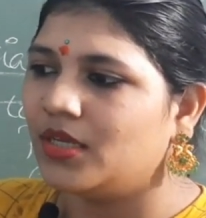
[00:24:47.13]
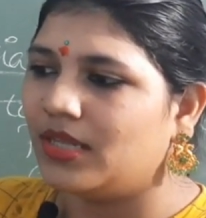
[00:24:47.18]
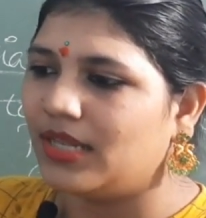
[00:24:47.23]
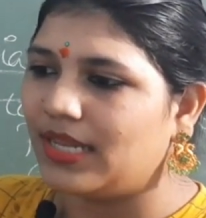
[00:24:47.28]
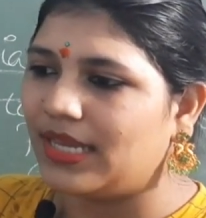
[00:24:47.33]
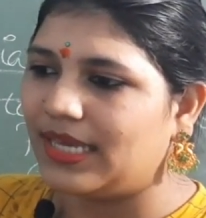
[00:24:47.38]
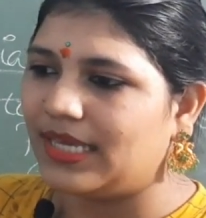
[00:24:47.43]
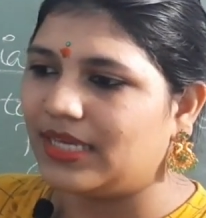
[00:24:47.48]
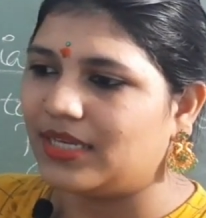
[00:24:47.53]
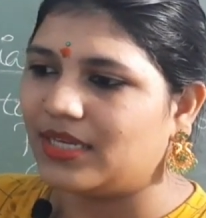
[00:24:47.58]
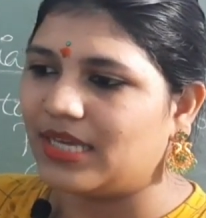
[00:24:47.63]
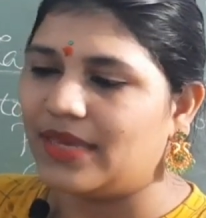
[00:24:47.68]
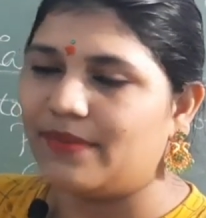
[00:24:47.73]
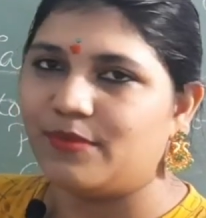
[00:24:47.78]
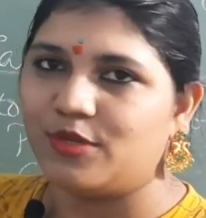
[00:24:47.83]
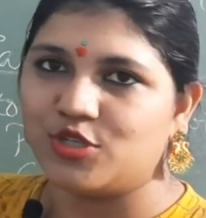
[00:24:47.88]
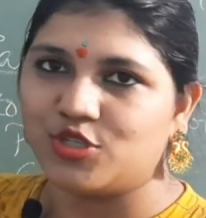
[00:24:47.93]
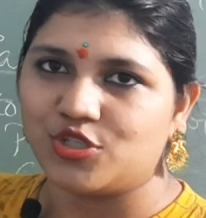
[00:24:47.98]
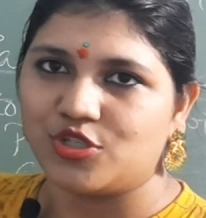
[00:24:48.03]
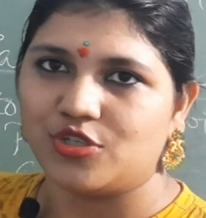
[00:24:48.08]
like
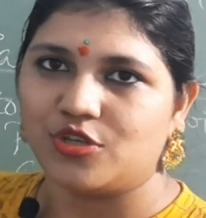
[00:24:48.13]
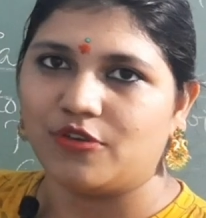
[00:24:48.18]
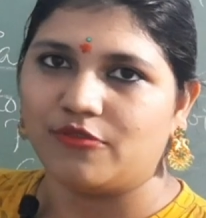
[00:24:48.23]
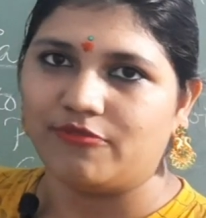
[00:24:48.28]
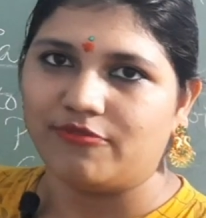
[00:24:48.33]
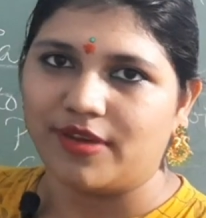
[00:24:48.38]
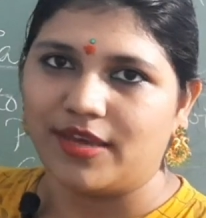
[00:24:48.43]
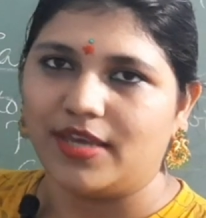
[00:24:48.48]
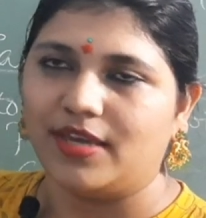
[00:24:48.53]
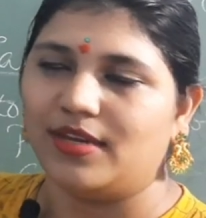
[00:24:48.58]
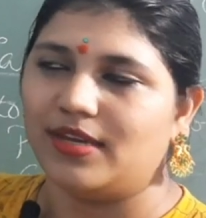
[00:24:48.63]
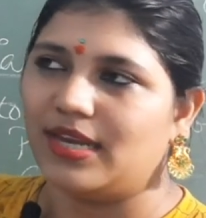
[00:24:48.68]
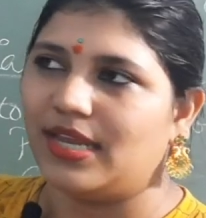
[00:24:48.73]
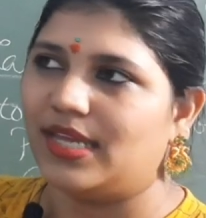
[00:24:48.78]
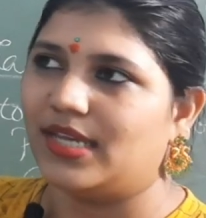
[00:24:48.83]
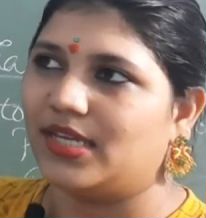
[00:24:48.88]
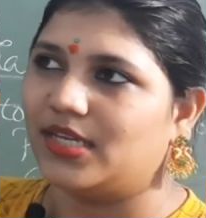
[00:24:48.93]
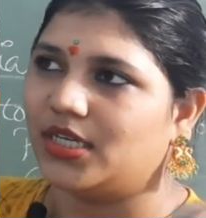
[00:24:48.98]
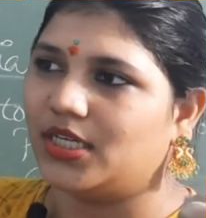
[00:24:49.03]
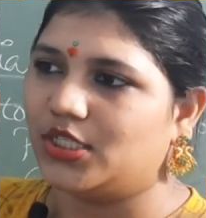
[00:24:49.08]
emission of fire,
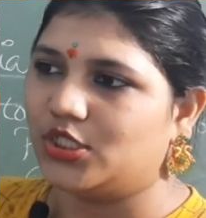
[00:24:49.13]
like